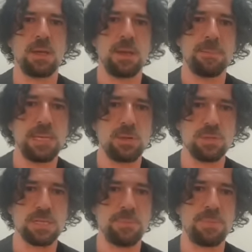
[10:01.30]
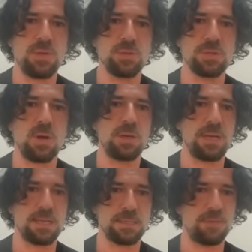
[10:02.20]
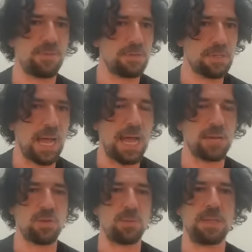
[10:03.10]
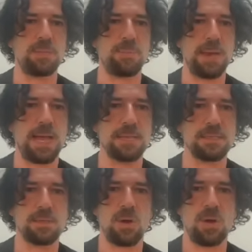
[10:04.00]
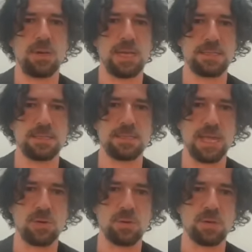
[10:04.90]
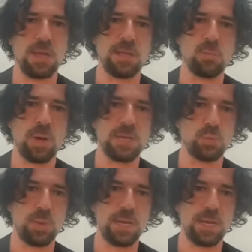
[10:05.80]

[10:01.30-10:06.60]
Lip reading: Minus can be used only as the first argument, plus only as the second, otherwise we